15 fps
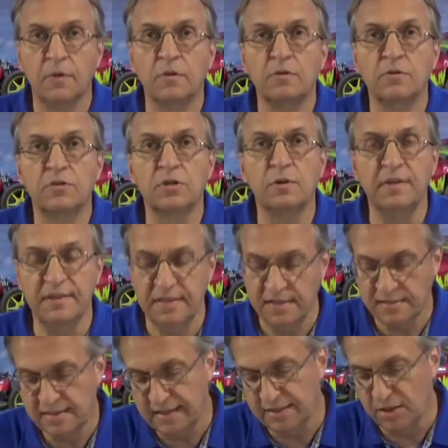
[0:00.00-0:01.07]
So in
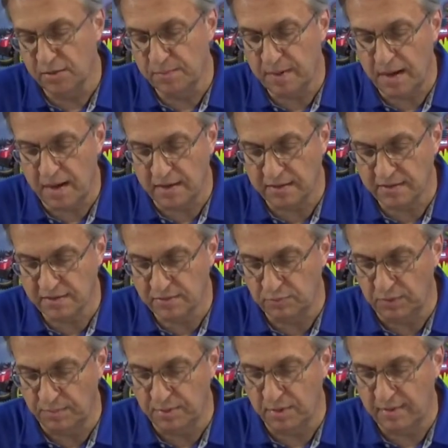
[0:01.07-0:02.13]
this little box,
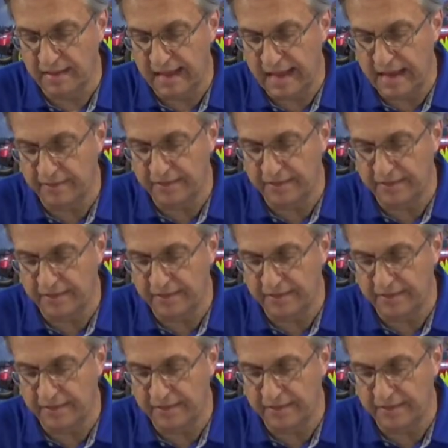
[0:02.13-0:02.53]
we probably have